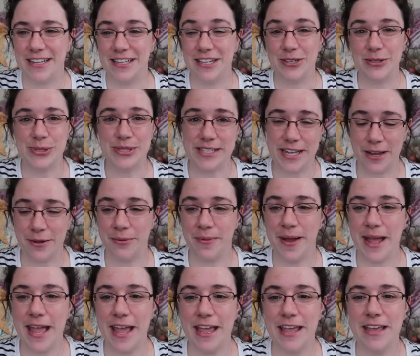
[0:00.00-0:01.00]
little
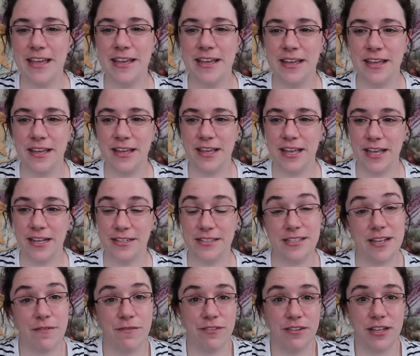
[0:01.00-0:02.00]
segue. It
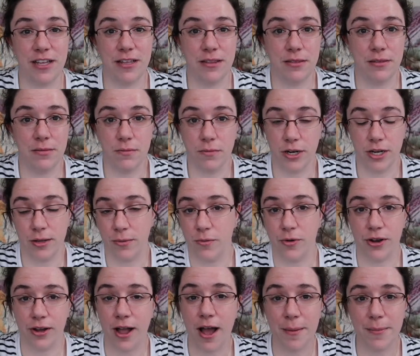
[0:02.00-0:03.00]
is definitely one of the
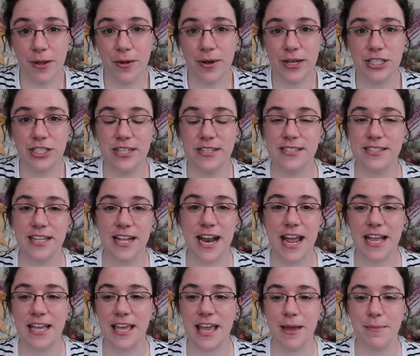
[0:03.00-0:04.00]
more common questions that
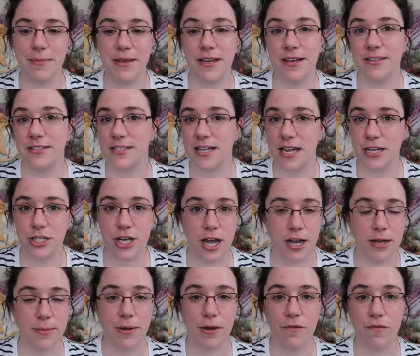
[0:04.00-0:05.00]
I get because I
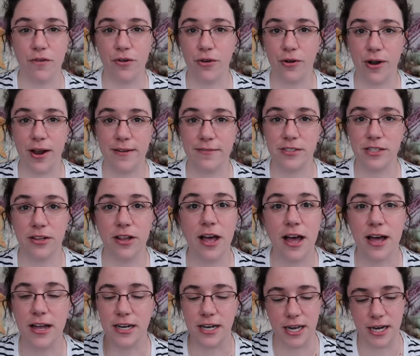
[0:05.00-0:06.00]
talk about photographs a
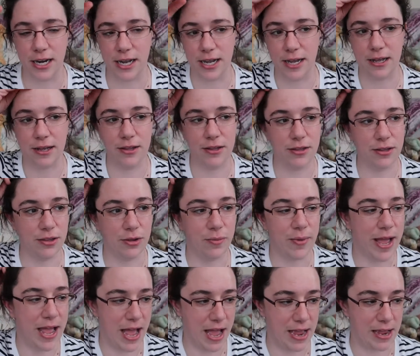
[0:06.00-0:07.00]
lot, and the
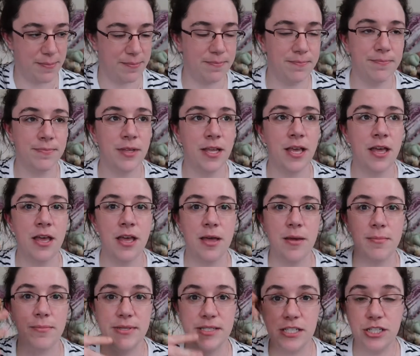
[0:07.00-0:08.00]
way I
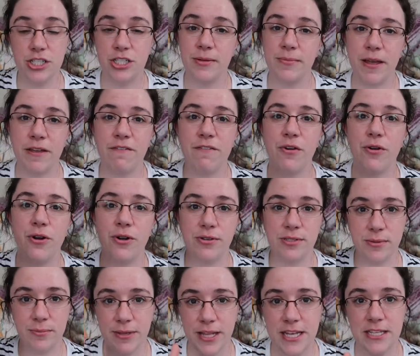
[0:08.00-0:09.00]
position my
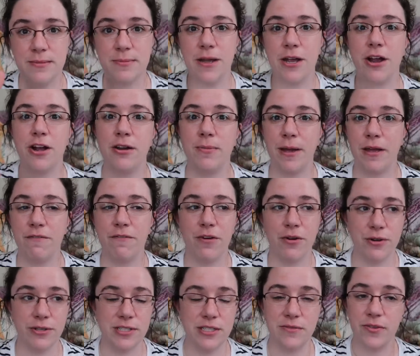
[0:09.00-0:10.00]
photos and place my yarn in my
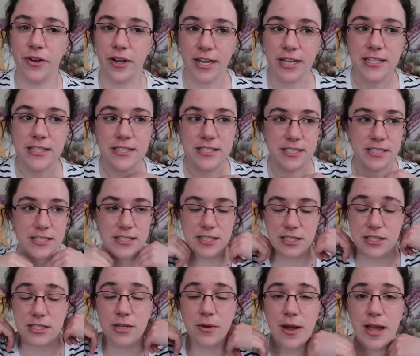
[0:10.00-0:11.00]
photos is very
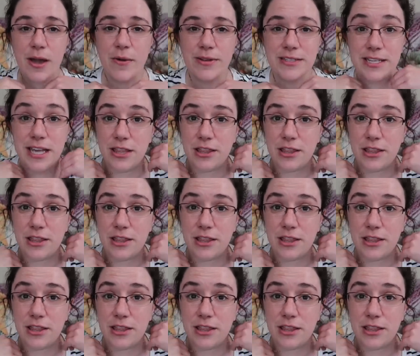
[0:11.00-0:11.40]
consistent. So I always